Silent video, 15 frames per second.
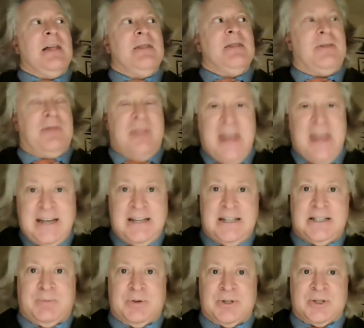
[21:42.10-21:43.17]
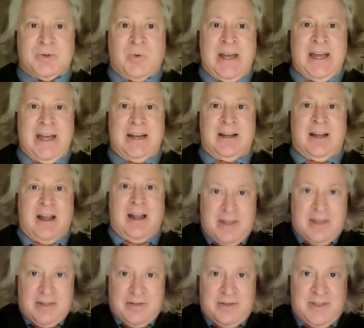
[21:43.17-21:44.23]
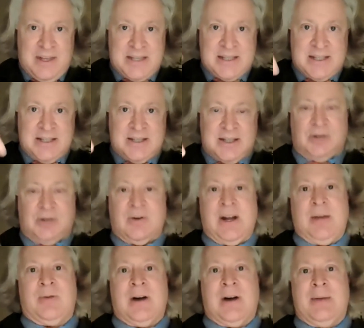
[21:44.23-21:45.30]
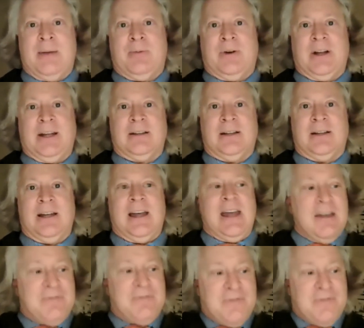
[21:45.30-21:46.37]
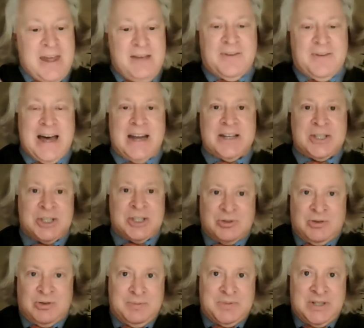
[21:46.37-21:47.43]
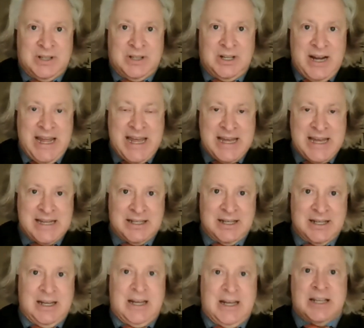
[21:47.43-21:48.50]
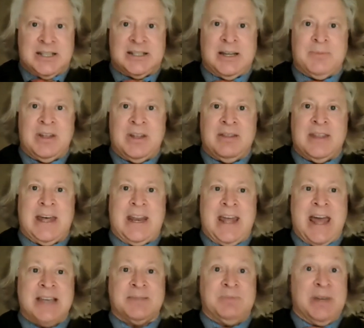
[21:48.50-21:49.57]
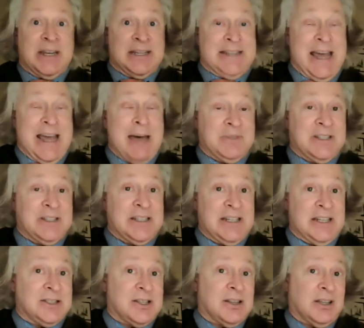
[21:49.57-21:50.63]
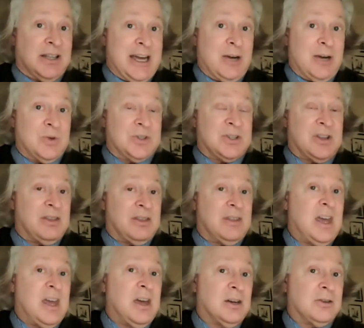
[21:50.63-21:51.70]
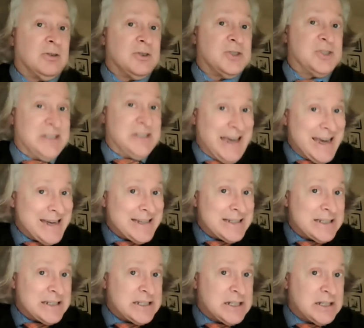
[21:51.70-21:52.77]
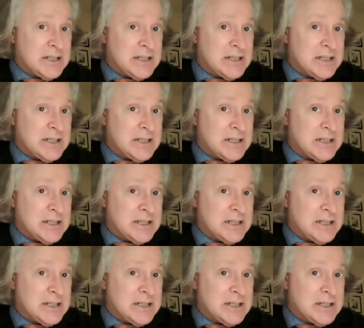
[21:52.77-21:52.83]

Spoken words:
that they need to persuade that this is the great property. If they've got a script in their hand, something that has been adapted into the language that they understand,